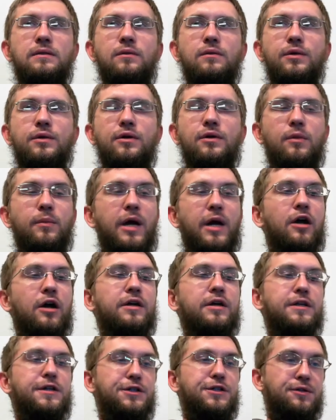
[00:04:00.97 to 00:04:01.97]
you call them, air
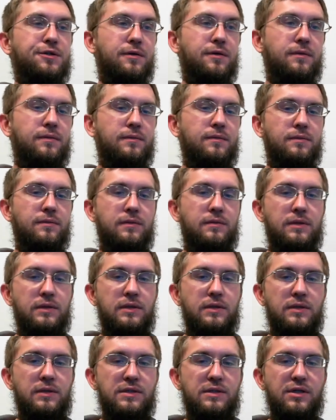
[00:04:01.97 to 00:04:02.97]
conditioner.
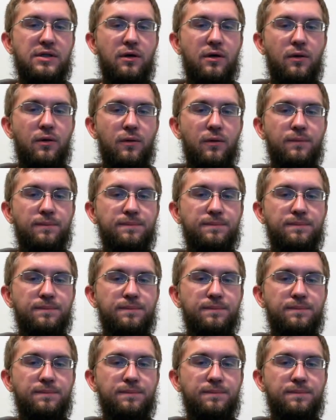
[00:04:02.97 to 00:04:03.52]
So